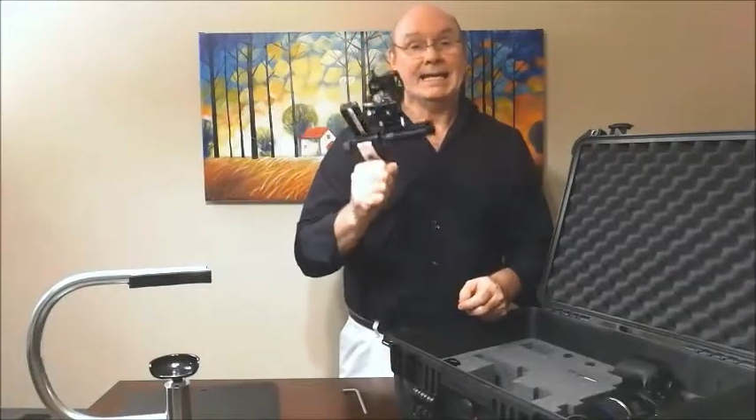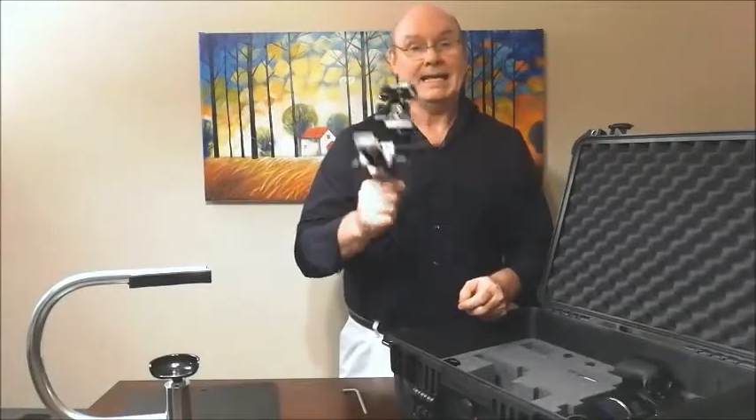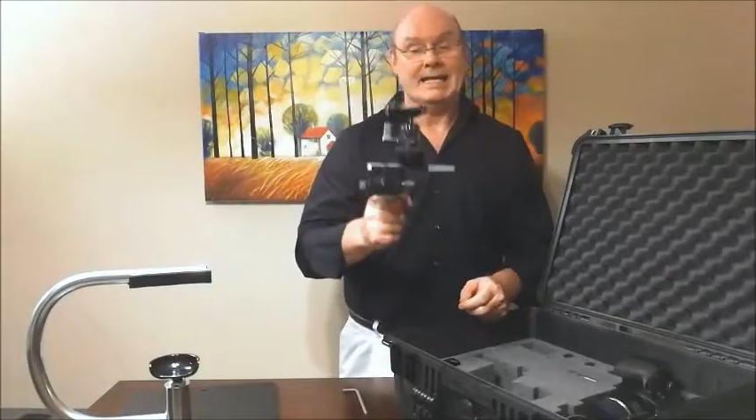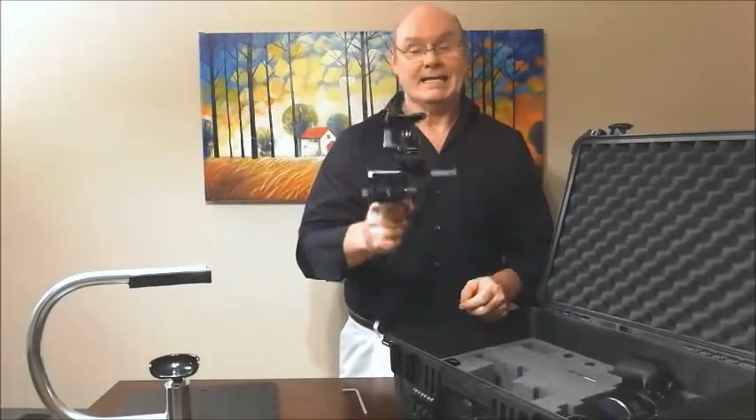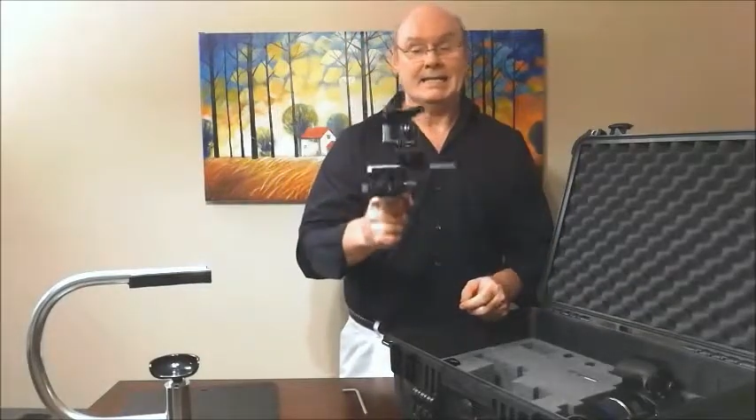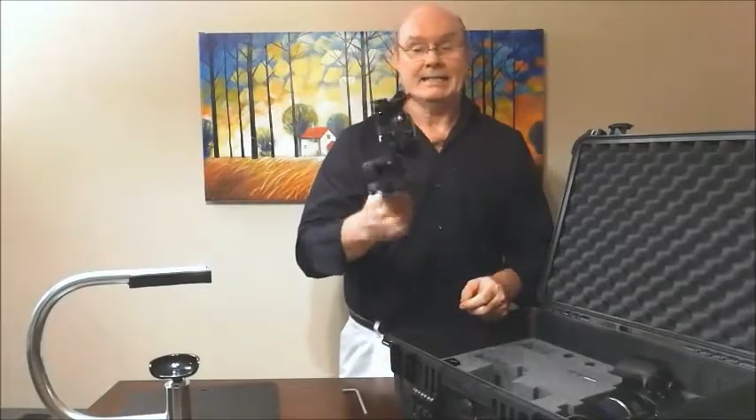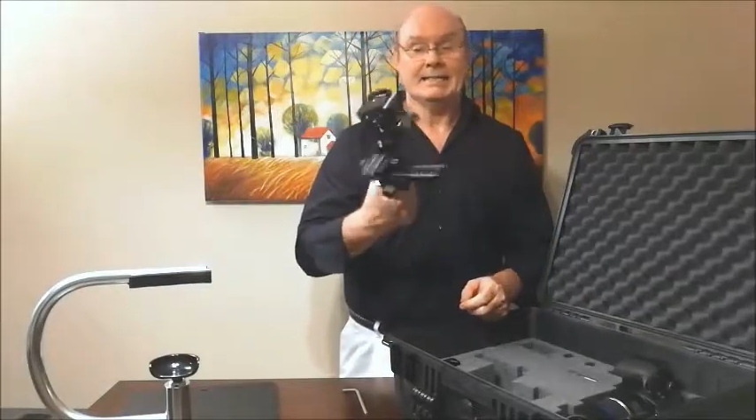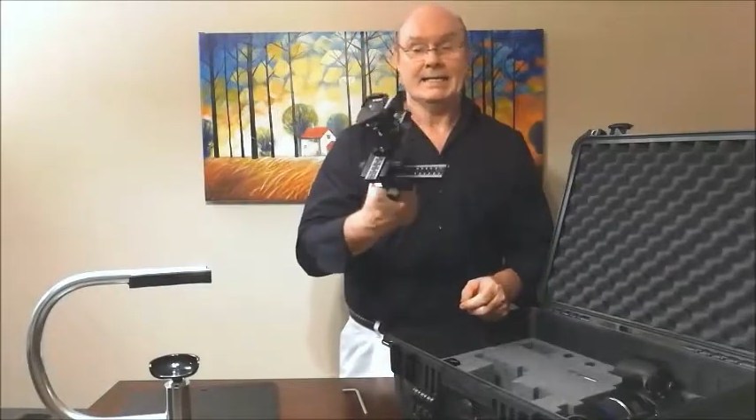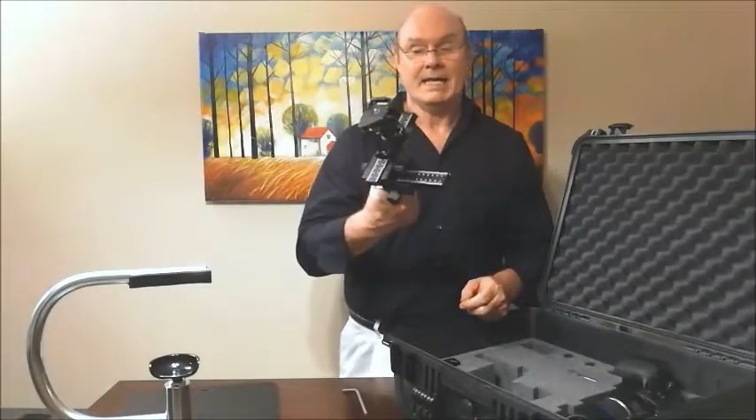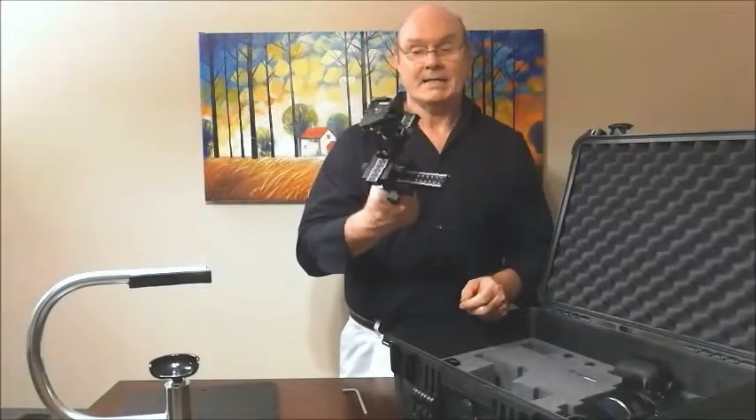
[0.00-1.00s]
in
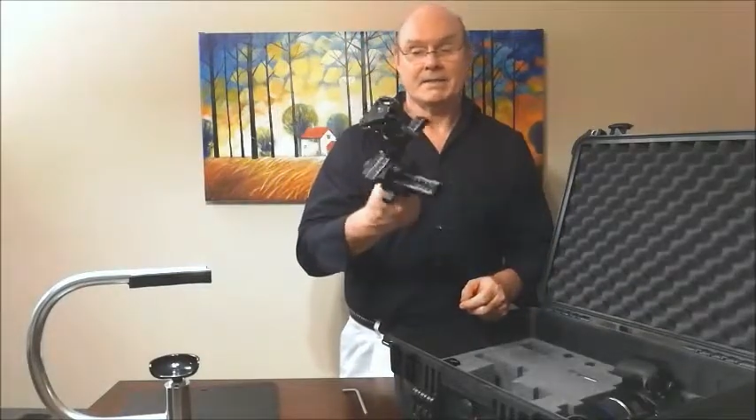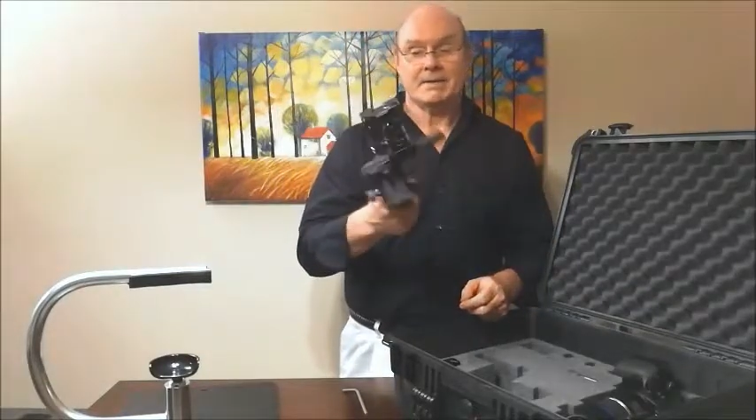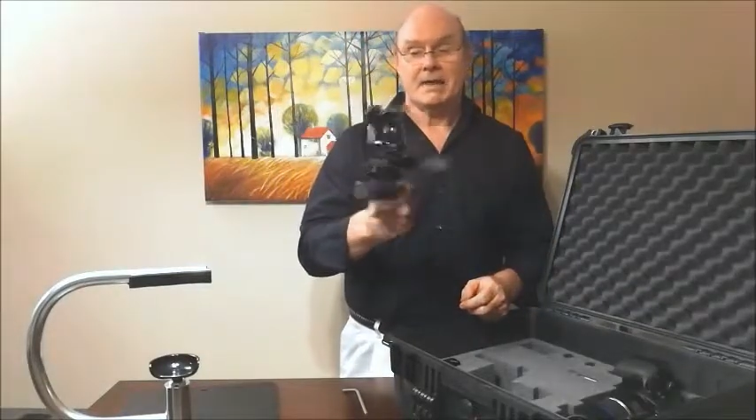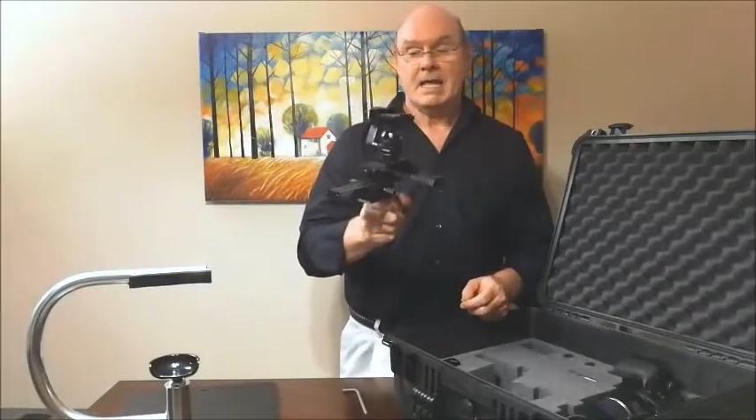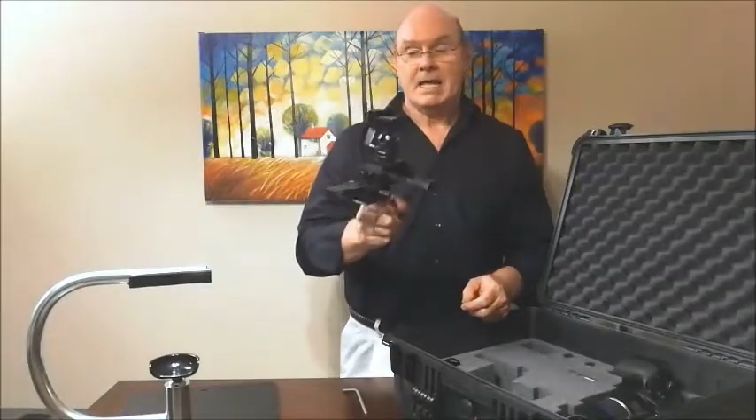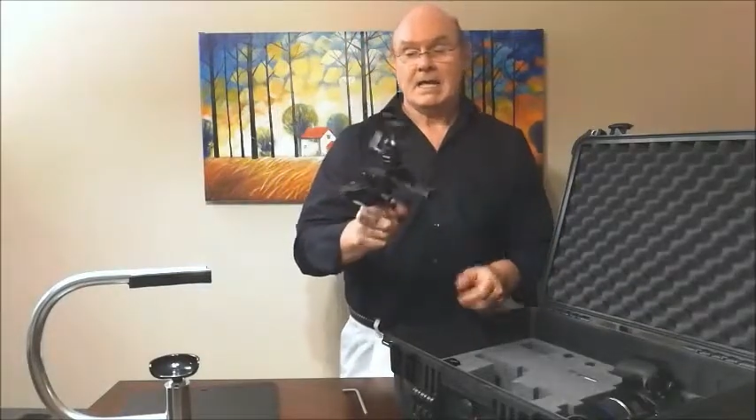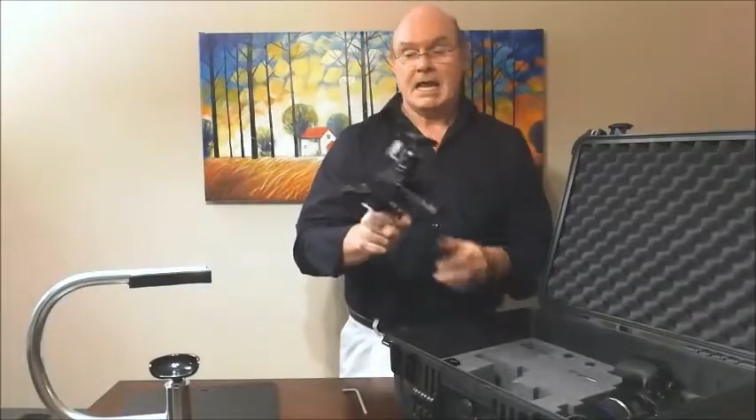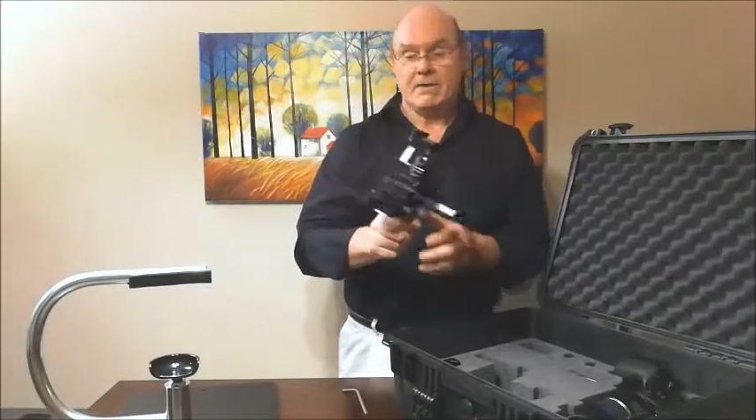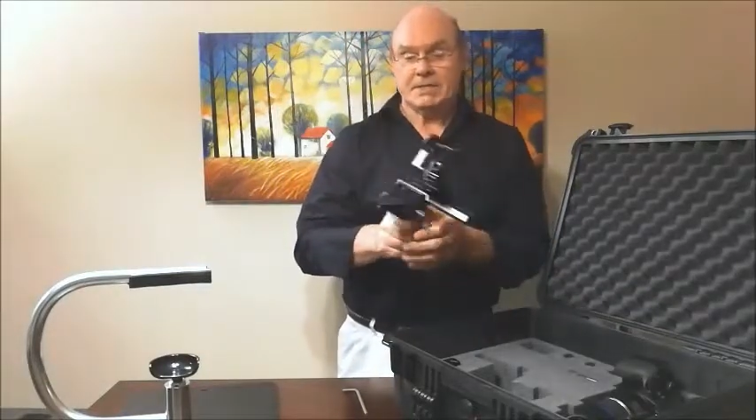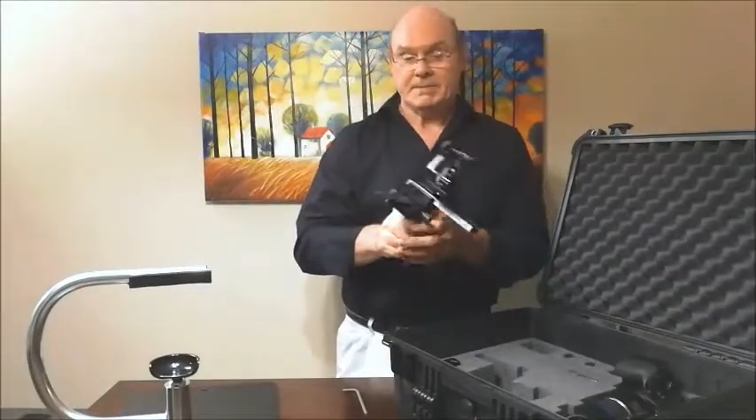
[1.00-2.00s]
the case.
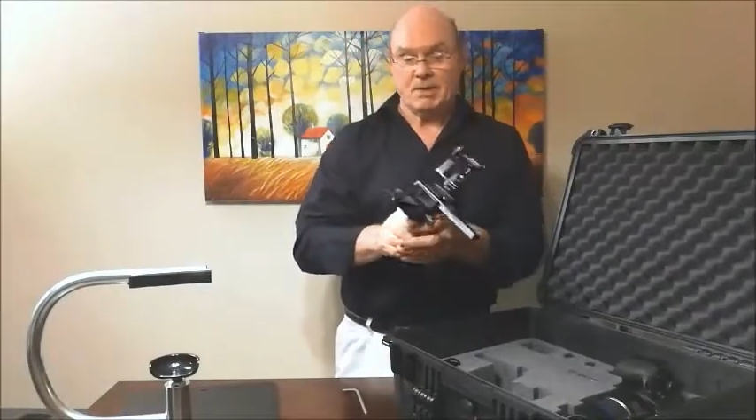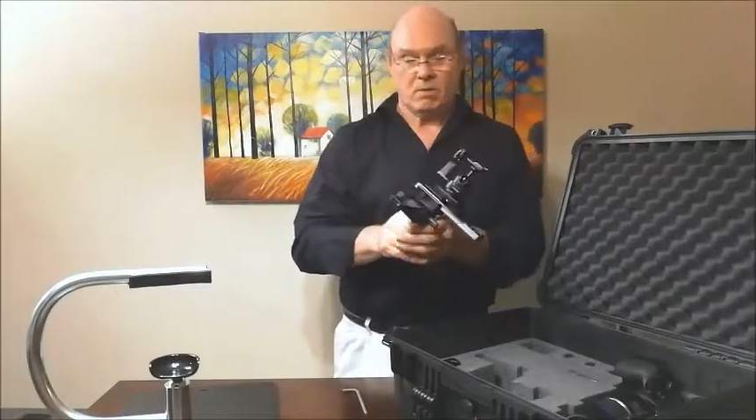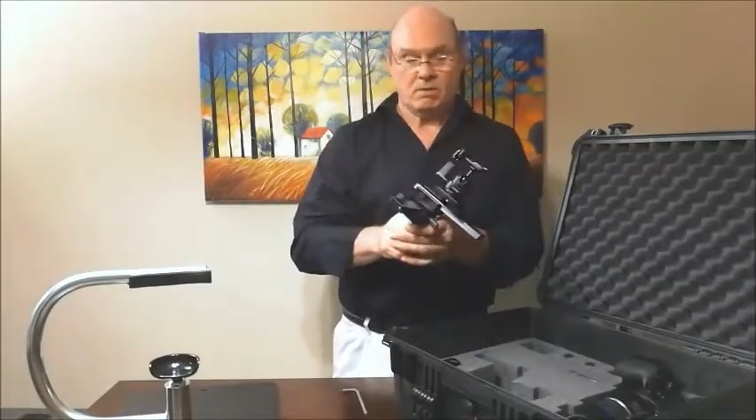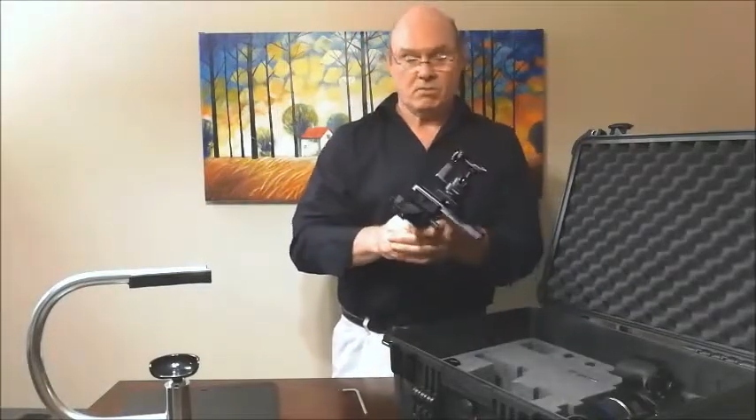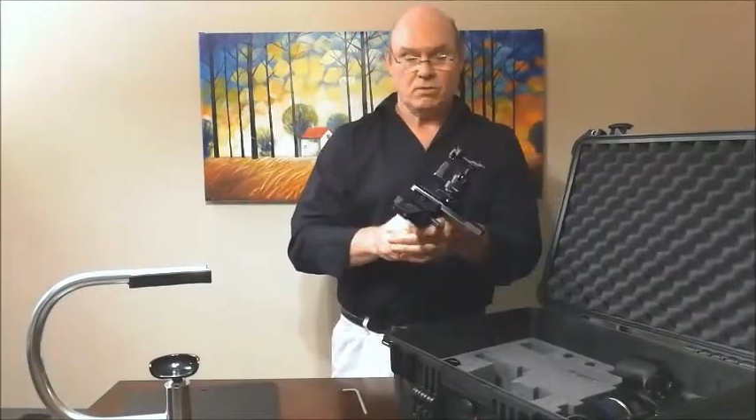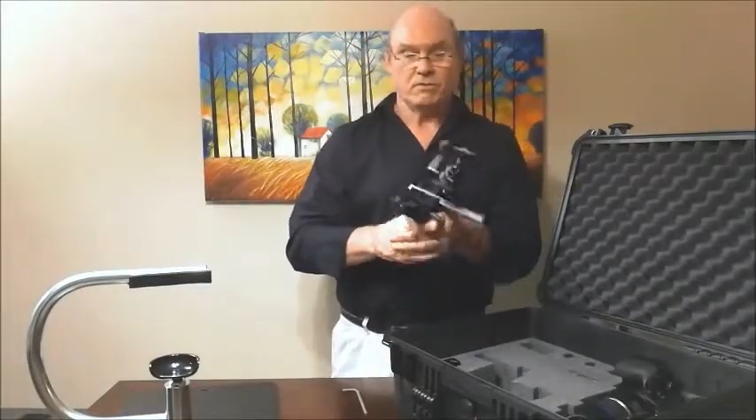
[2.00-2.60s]
Now, it's been all moved